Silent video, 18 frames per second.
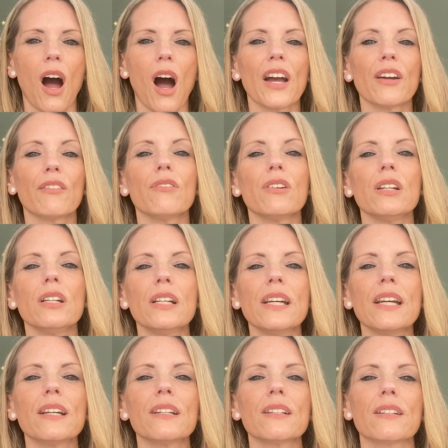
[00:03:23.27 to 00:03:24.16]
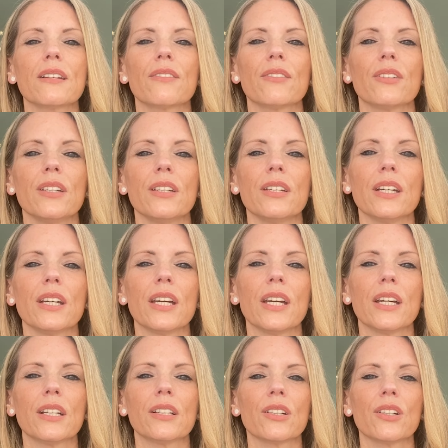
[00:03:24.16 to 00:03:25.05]
I release the
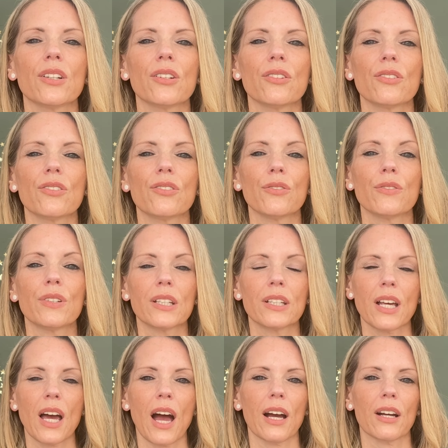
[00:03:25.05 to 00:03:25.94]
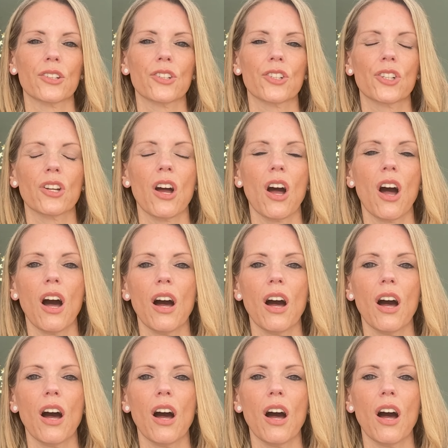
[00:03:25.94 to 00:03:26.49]
need to detach.